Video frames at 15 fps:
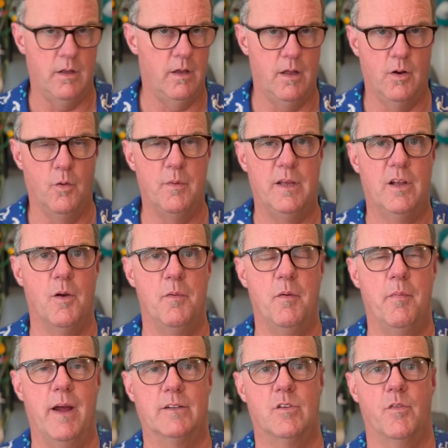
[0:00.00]
It'll be coming
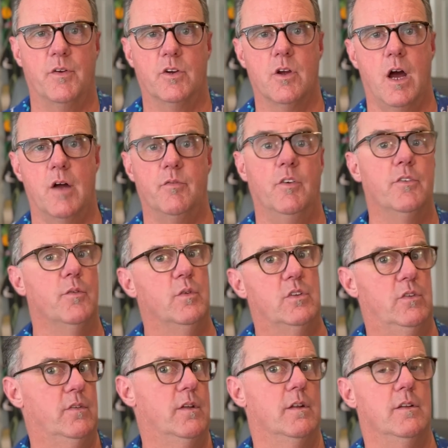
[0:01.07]
back to their coffers,
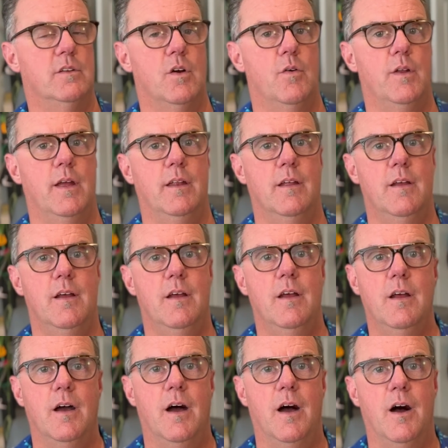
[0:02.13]
which is going to donate
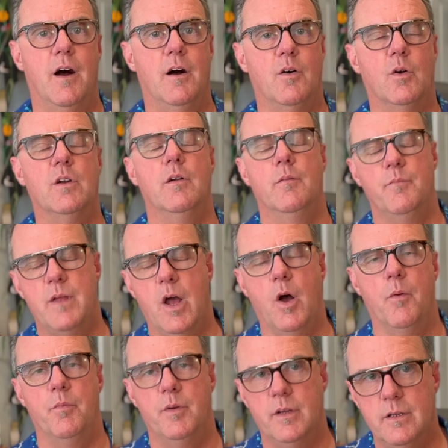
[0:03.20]
or
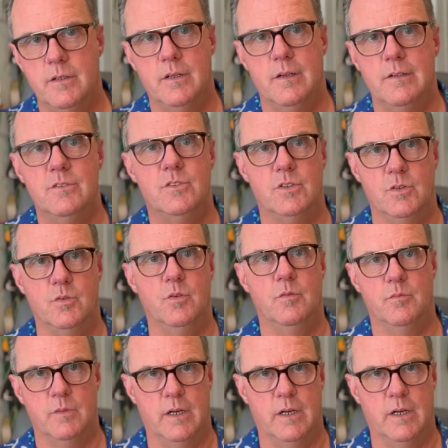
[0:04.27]
help to